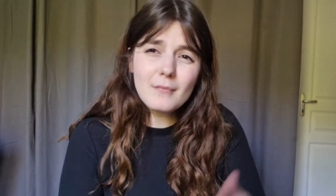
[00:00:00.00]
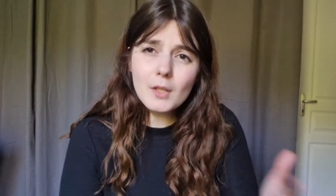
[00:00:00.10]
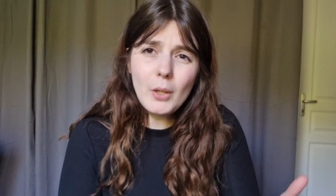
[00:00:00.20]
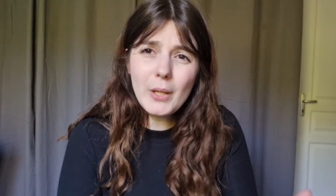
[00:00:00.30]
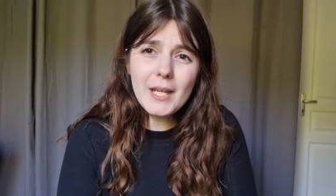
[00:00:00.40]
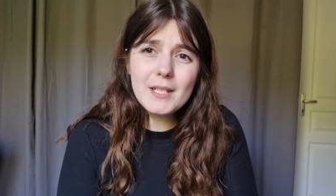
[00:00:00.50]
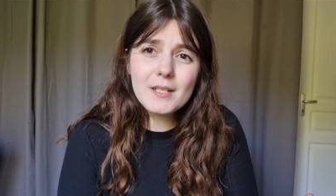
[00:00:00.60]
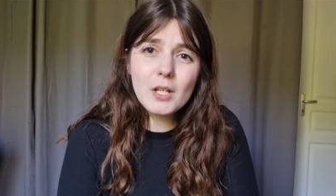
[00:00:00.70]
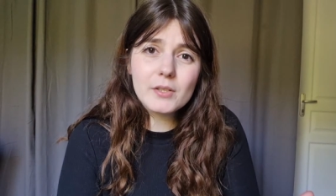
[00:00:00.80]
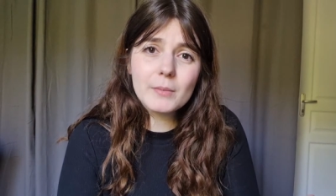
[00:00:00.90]
Again,
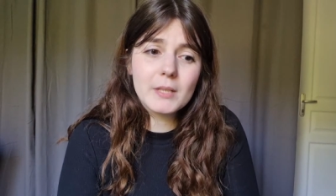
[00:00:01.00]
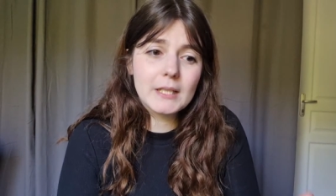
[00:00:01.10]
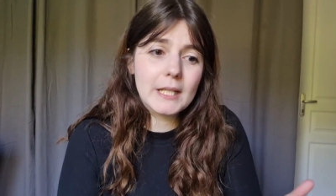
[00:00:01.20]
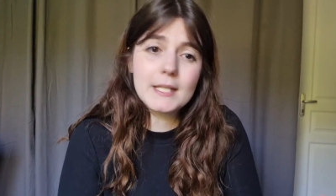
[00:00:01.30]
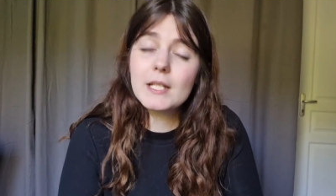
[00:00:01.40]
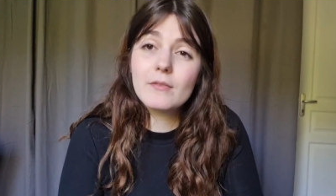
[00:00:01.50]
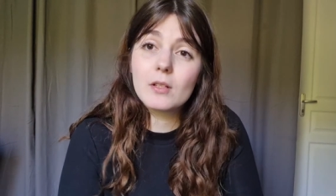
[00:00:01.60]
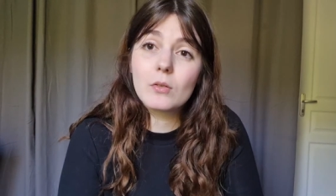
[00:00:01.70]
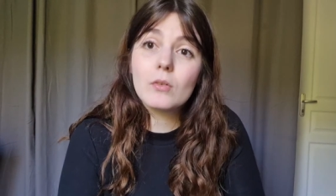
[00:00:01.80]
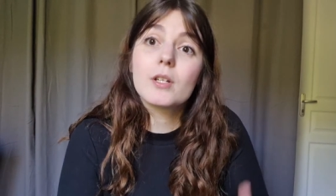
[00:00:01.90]
it's not something that's
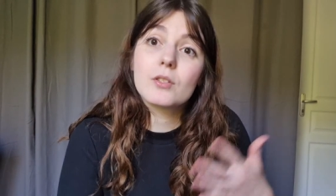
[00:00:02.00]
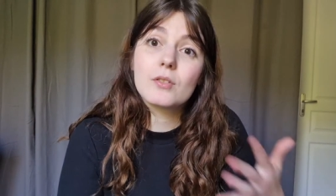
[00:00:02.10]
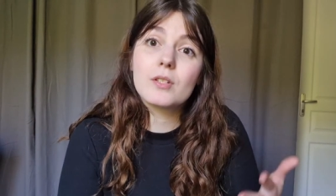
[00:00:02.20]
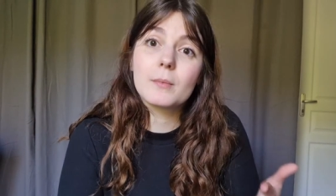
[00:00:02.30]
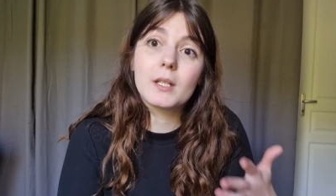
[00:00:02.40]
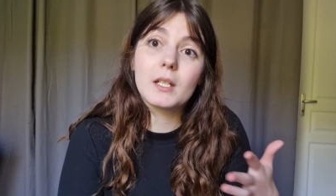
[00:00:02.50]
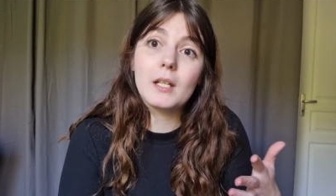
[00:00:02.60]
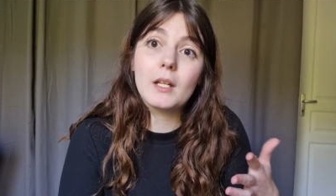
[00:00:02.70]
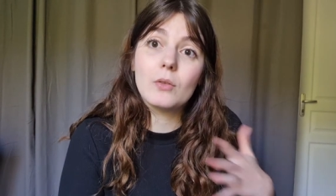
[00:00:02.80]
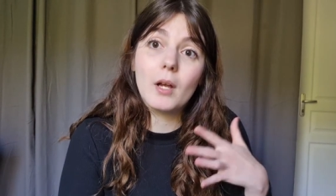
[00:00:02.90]
difficult, it's just something
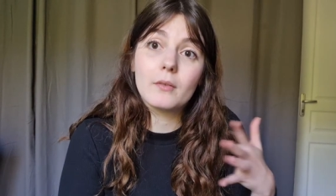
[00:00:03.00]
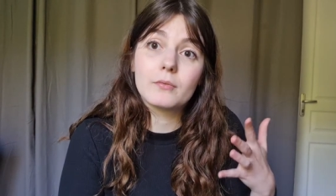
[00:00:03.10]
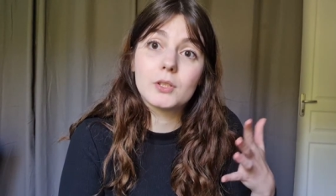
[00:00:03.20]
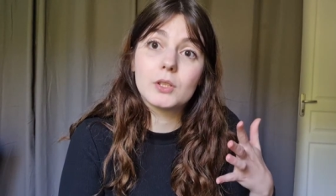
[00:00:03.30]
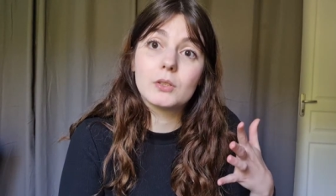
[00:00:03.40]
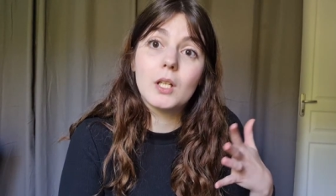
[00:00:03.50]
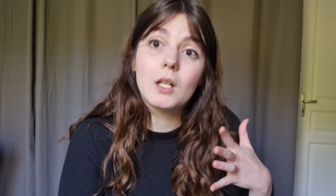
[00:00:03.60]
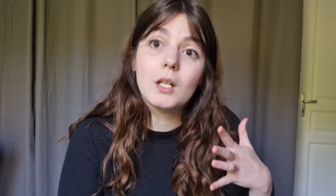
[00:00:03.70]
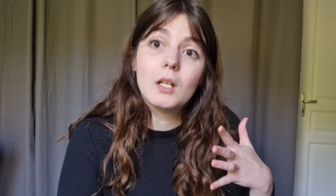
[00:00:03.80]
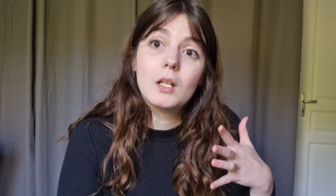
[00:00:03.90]
that you have to
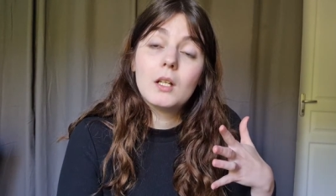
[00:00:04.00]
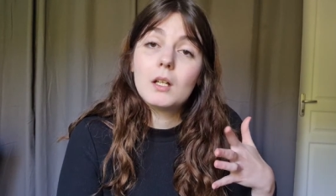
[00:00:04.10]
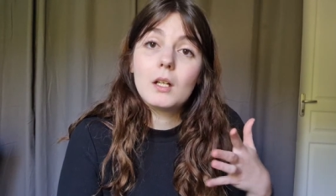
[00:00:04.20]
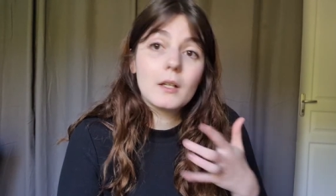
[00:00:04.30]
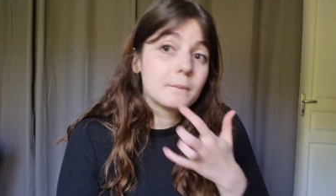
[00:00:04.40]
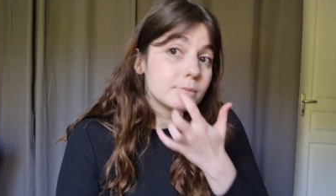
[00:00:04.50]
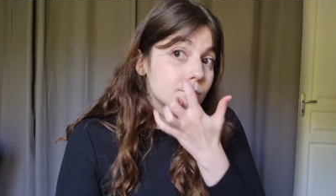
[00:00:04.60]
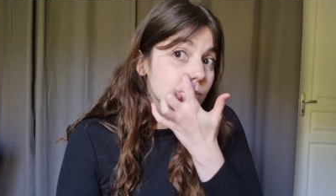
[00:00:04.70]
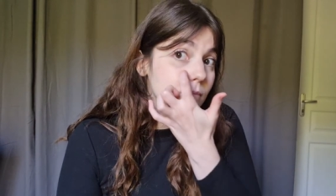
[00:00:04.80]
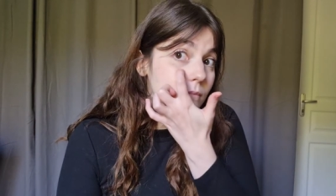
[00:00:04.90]

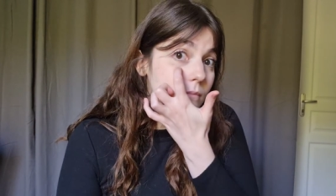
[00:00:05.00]
do